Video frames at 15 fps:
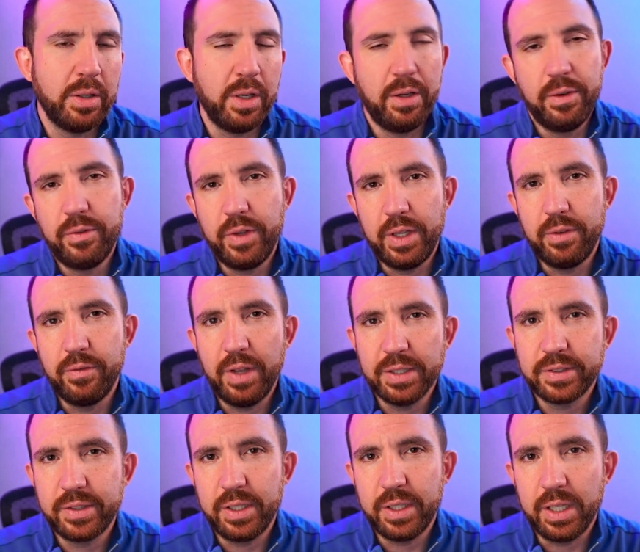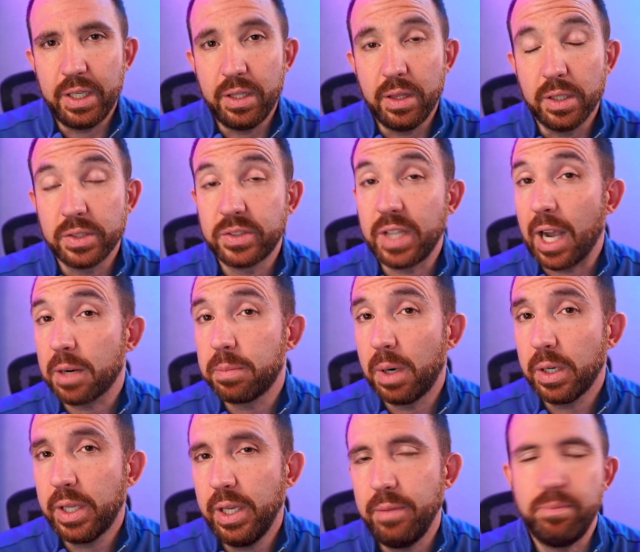of investing in the stock
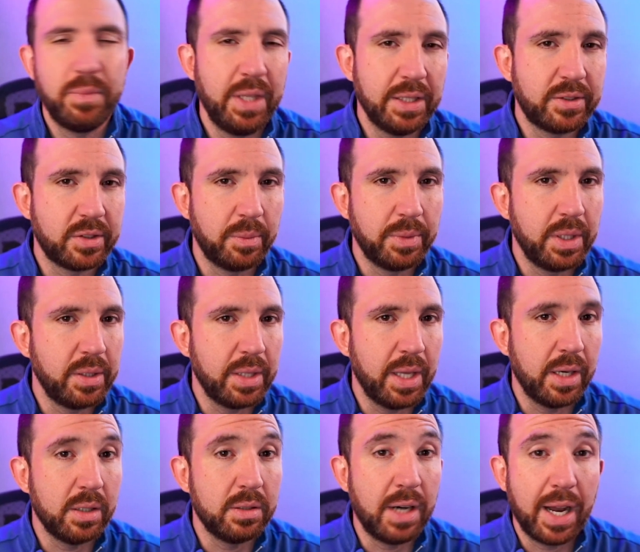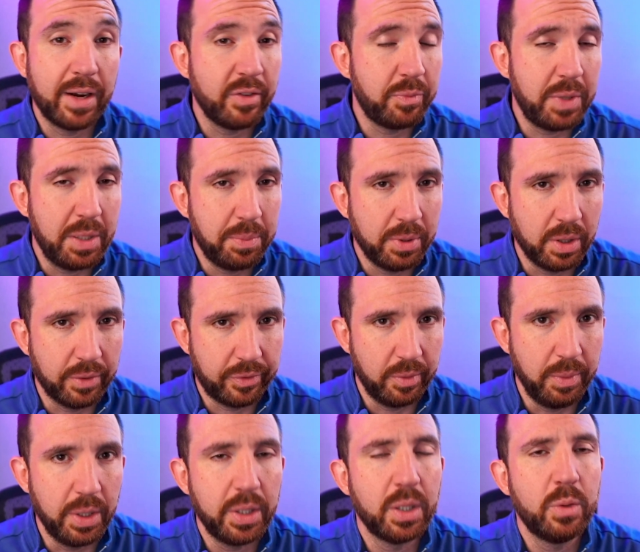market, that's something that a lot of people are
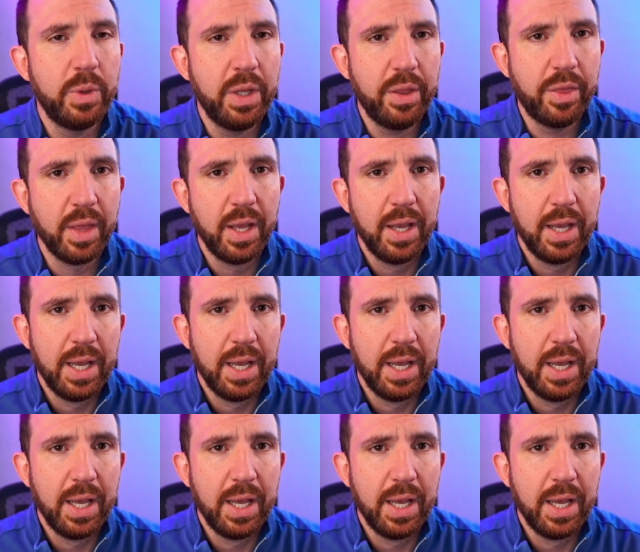familiar with.